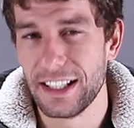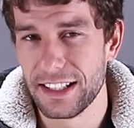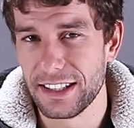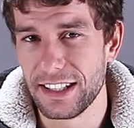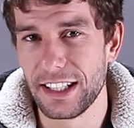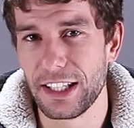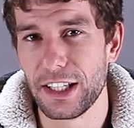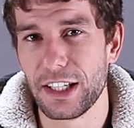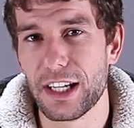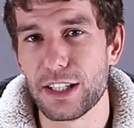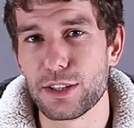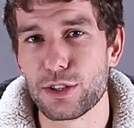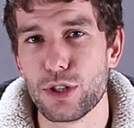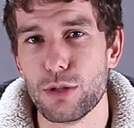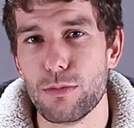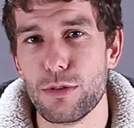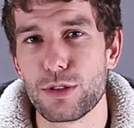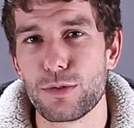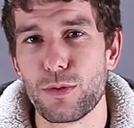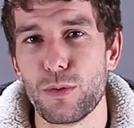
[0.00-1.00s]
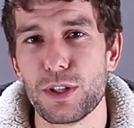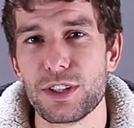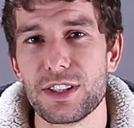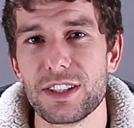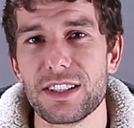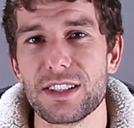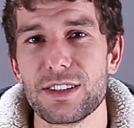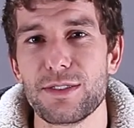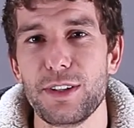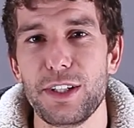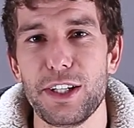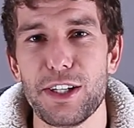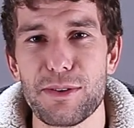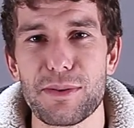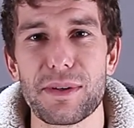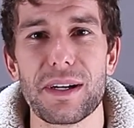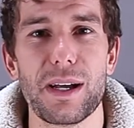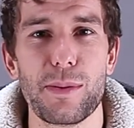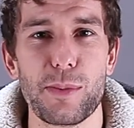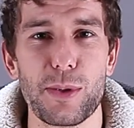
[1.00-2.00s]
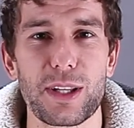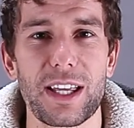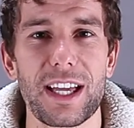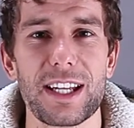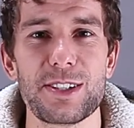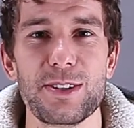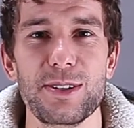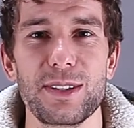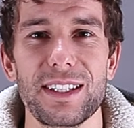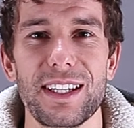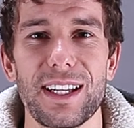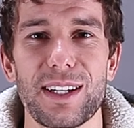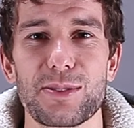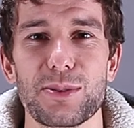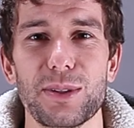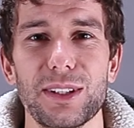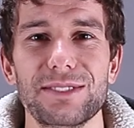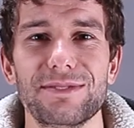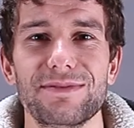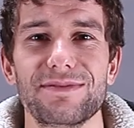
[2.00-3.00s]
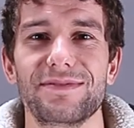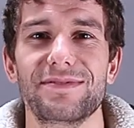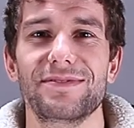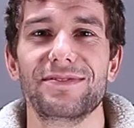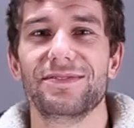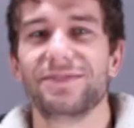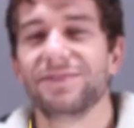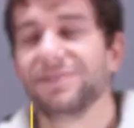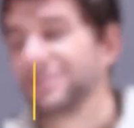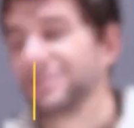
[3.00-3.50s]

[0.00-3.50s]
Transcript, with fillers: Thank you guys so much for watching this video and we'll catch you in the next one.